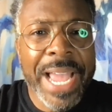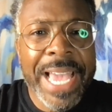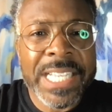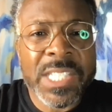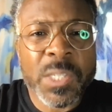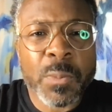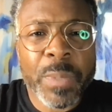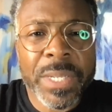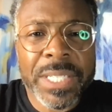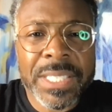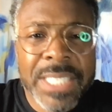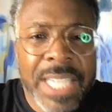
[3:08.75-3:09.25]

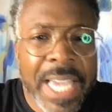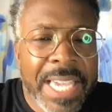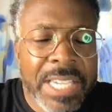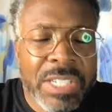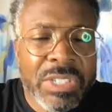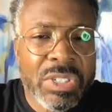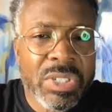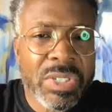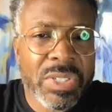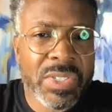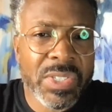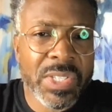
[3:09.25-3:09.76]

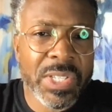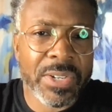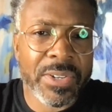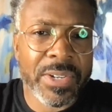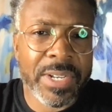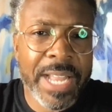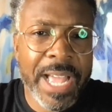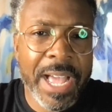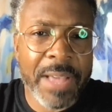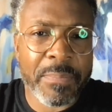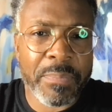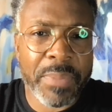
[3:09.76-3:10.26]
expectations that are
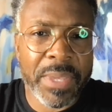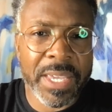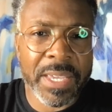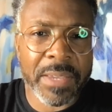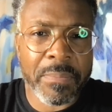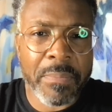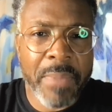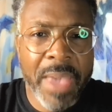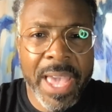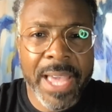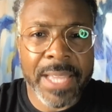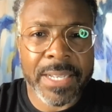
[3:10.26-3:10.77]
not
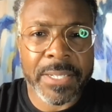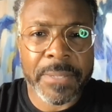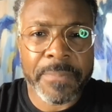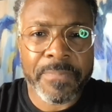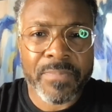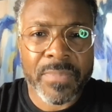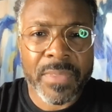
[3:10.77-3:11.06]
being met.